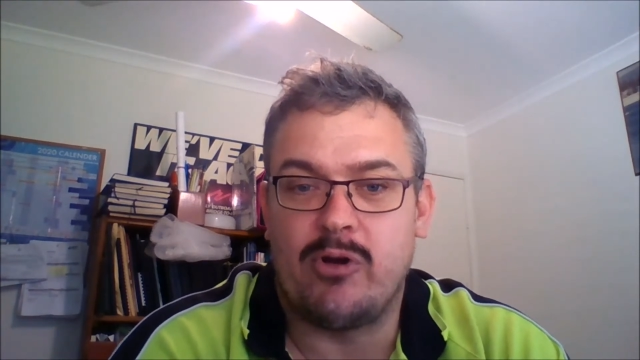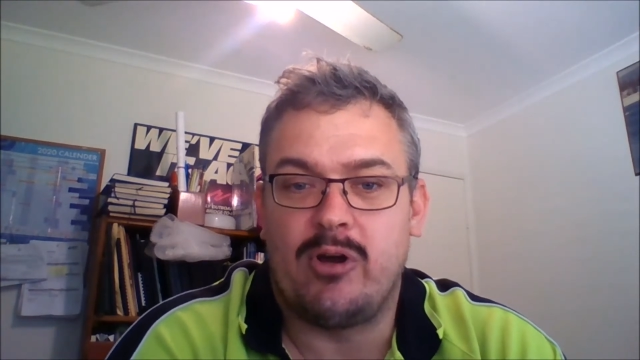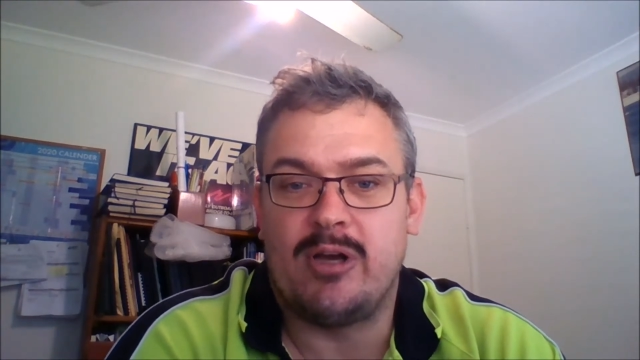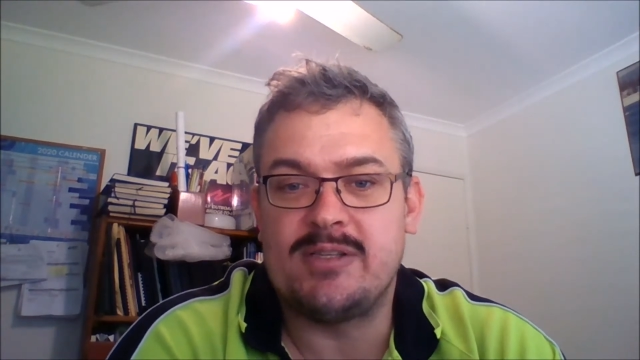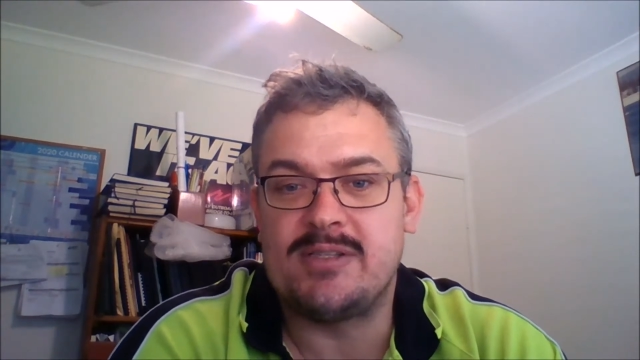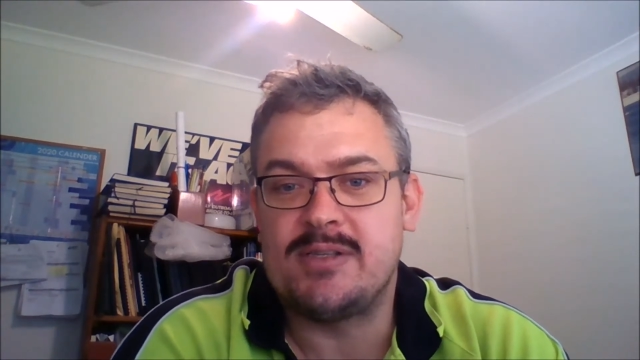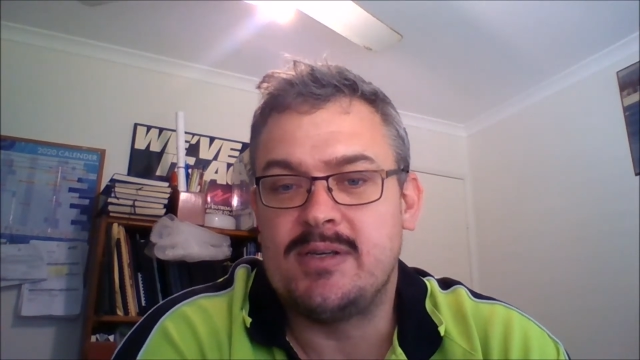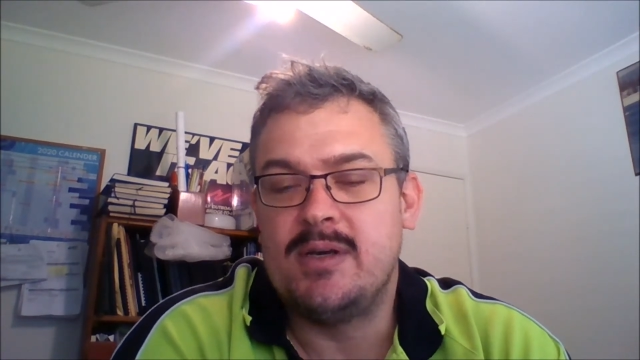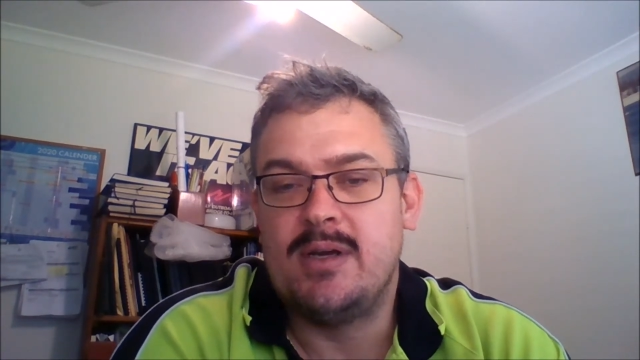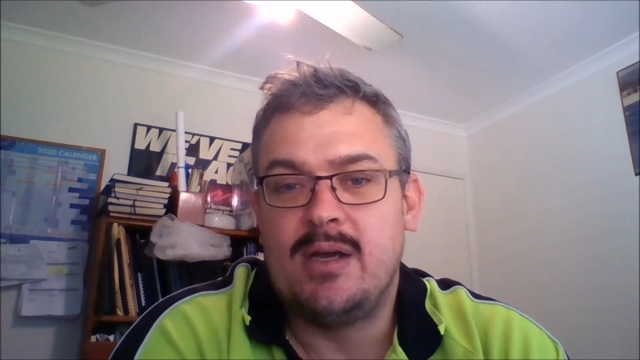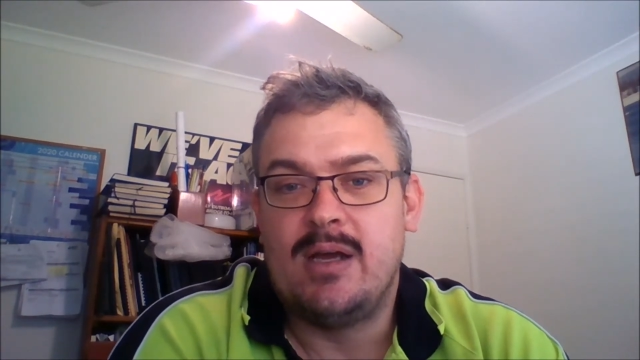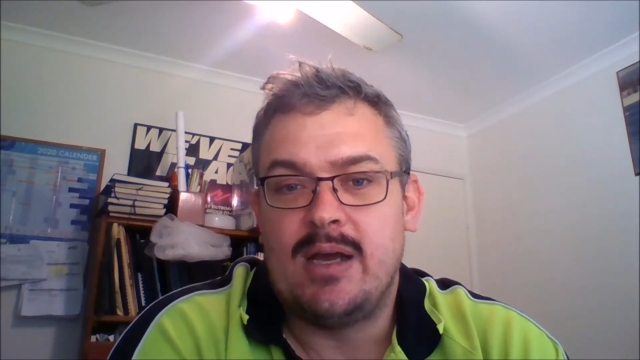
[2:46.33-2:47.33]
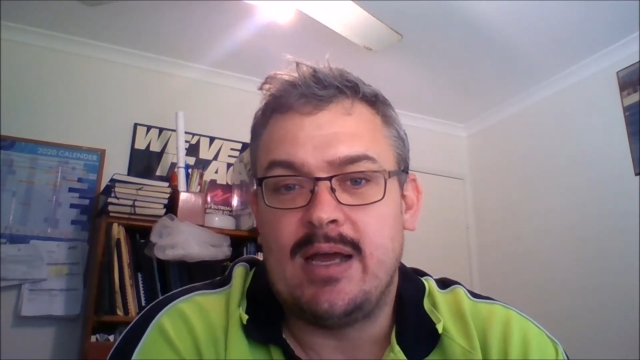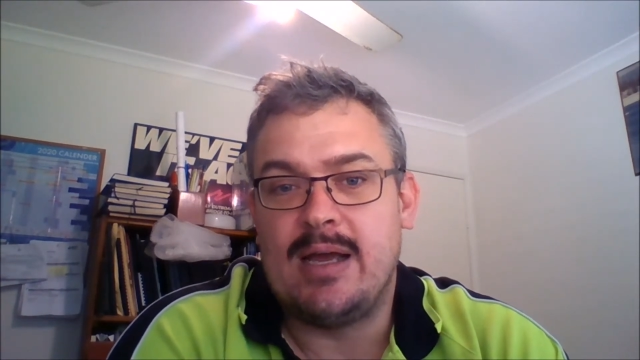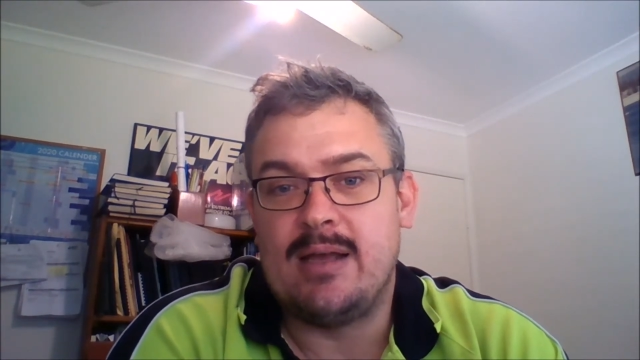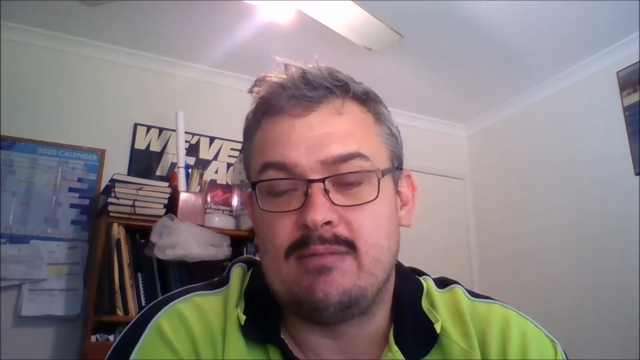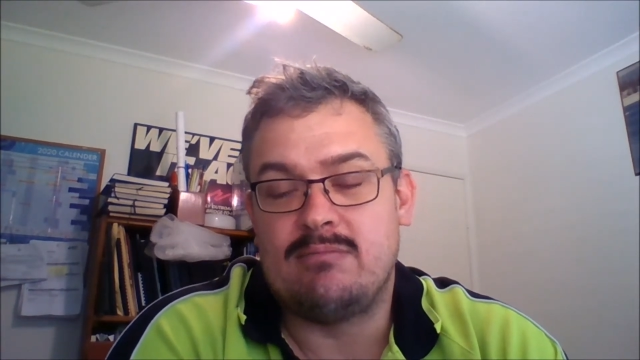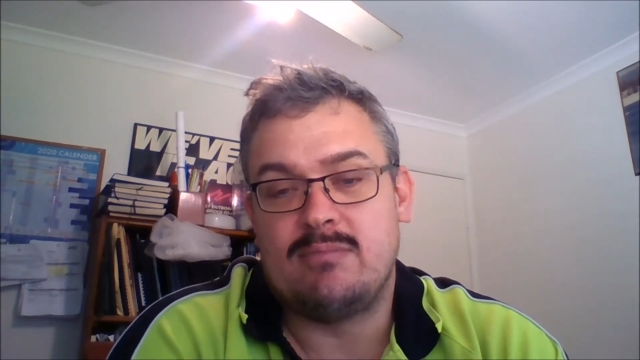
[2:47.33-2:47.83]
heights
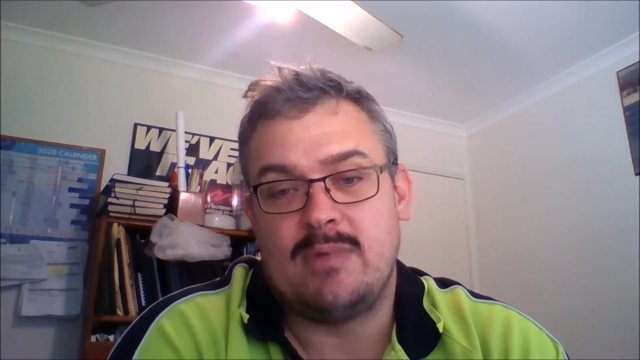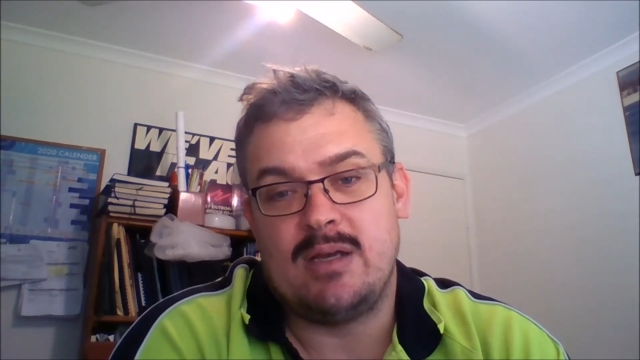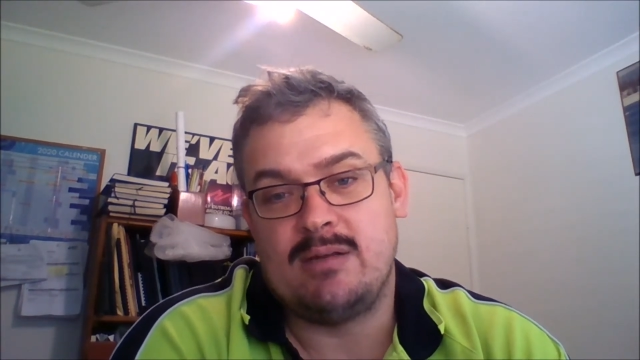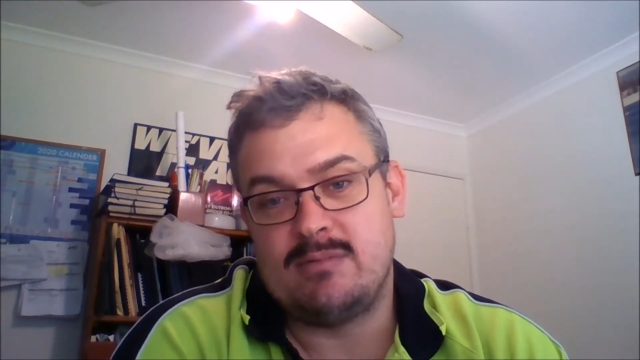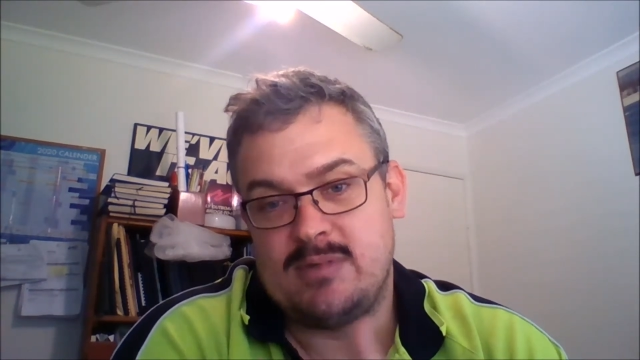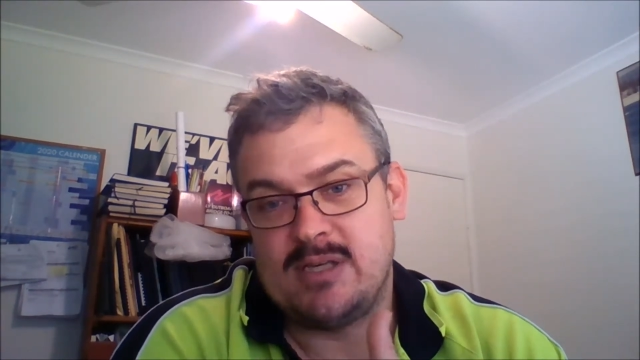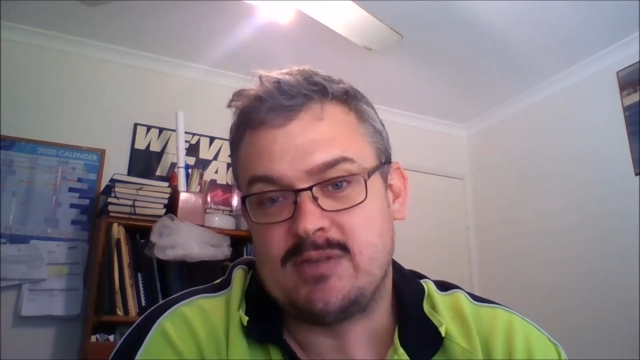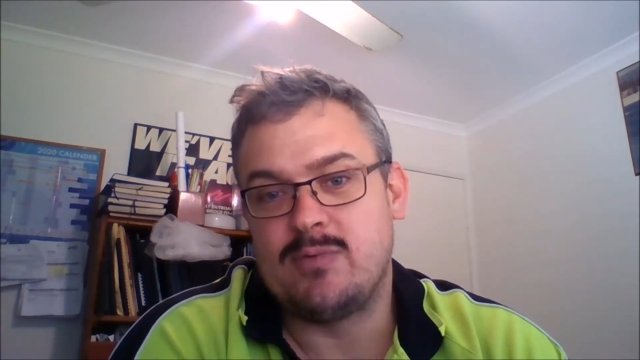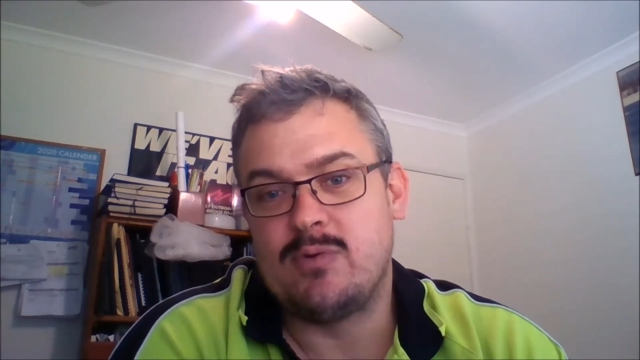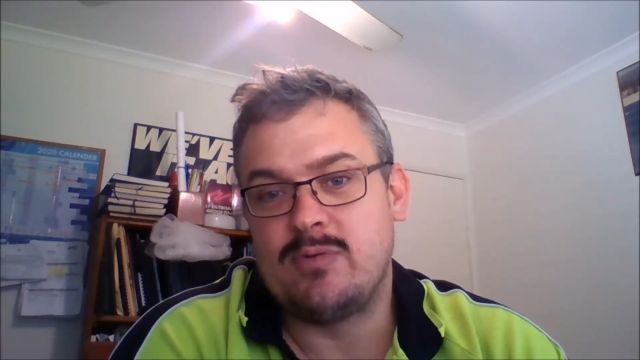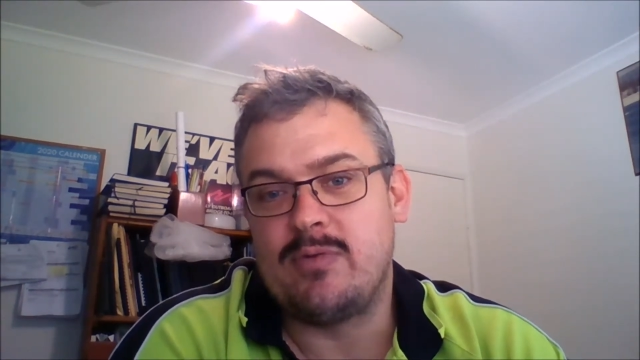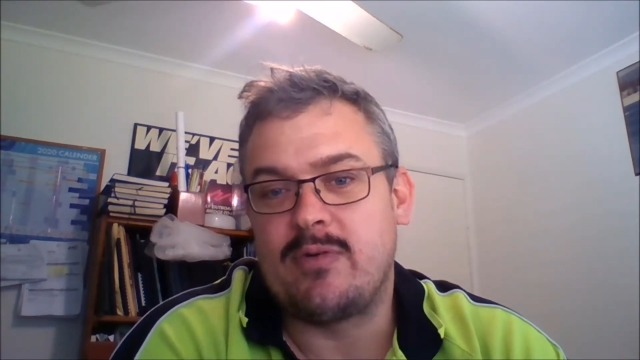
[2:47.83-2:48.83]
and such forth.